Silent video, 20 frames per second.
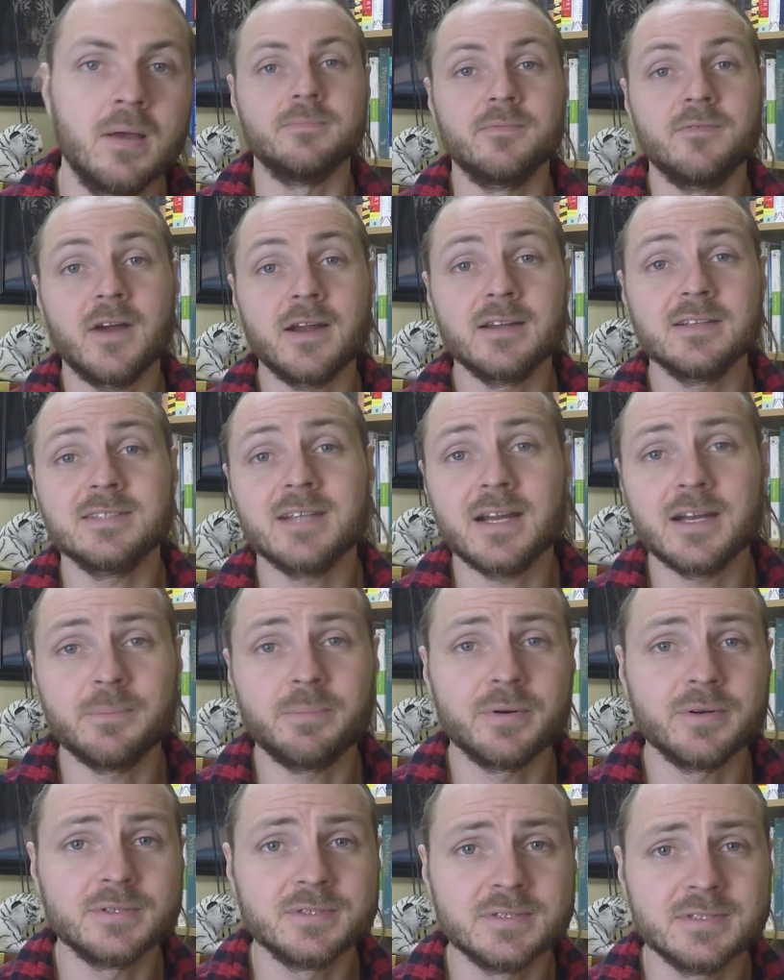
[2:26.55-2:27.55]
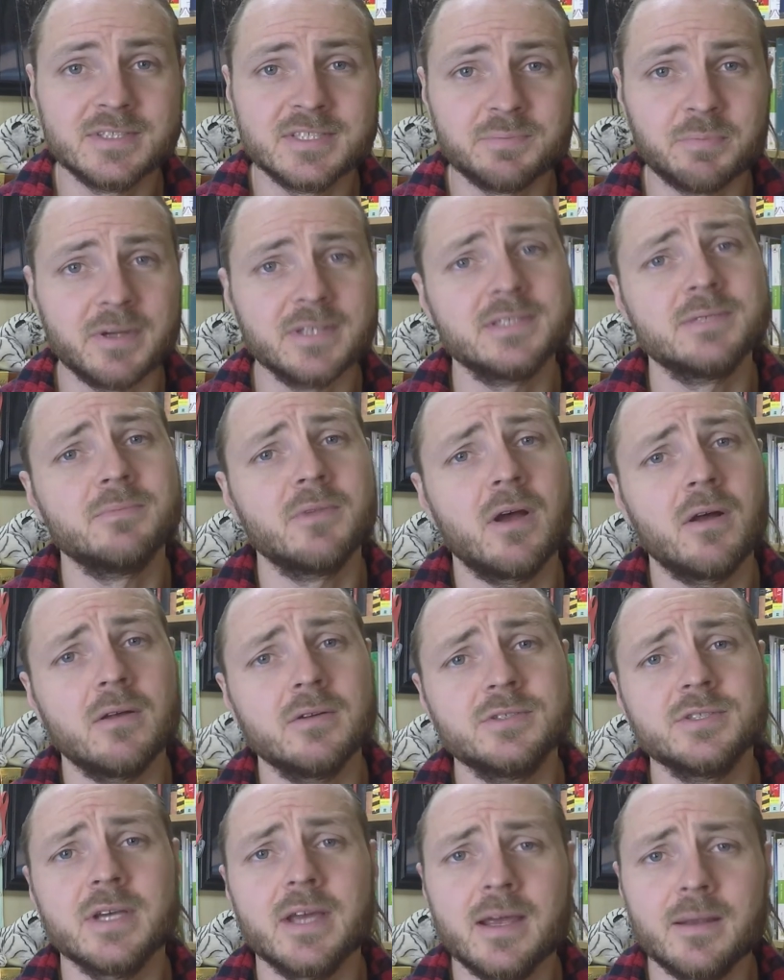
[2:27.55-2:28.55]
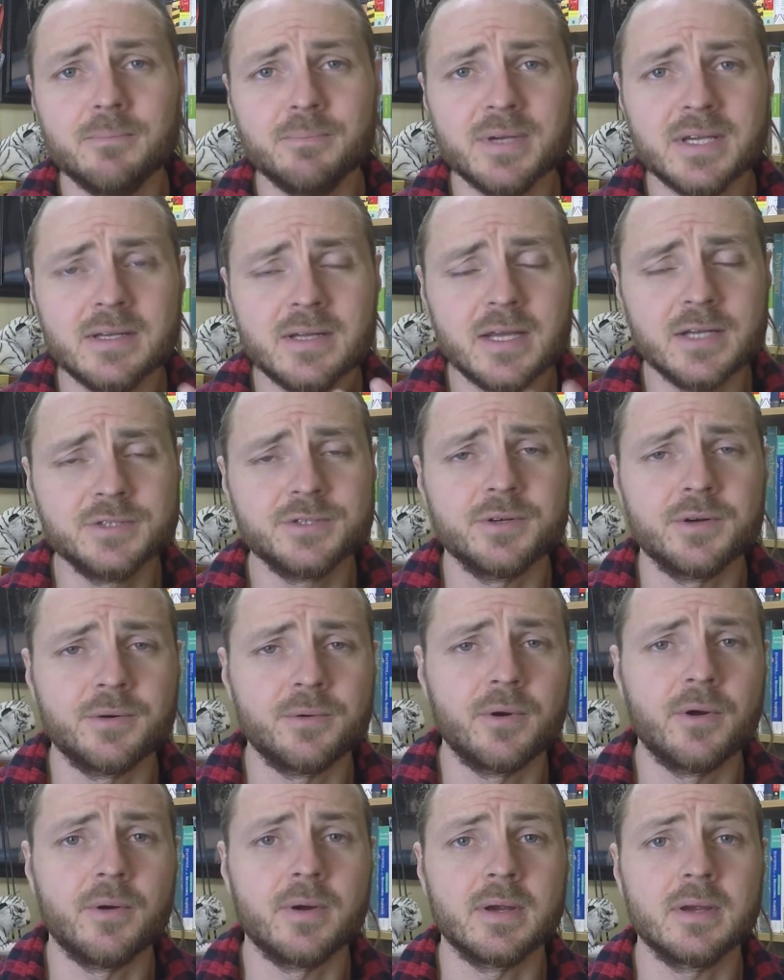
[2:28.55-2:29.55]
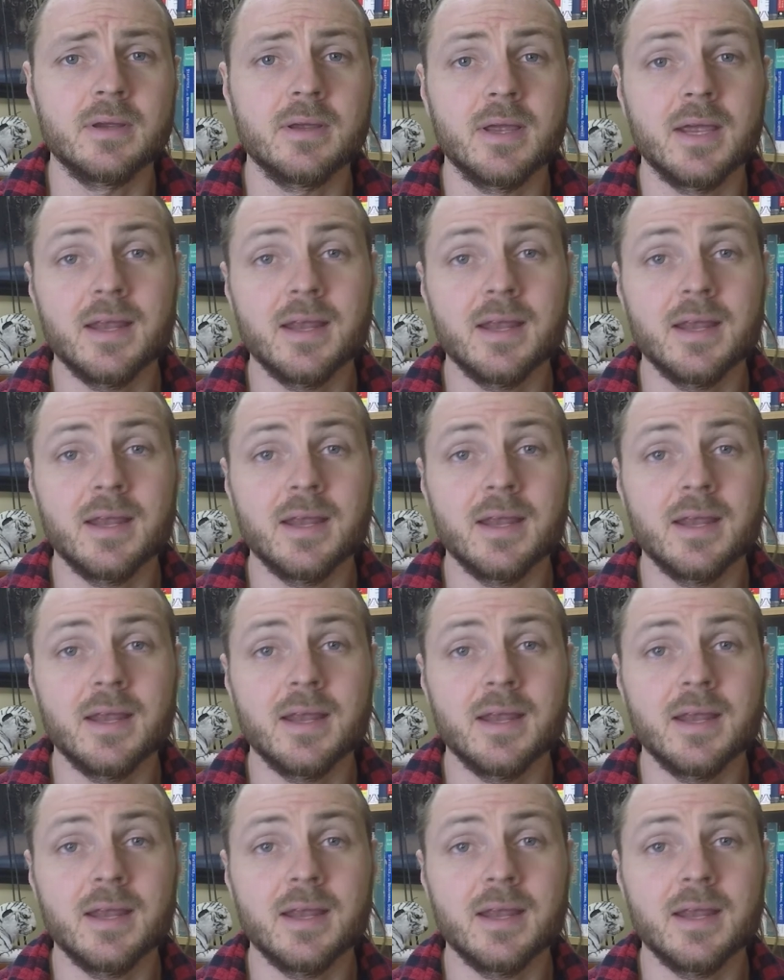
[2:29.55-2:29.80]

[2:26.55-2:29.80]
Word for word: Find a tiny person, spread some knowledge, and be nature heroic.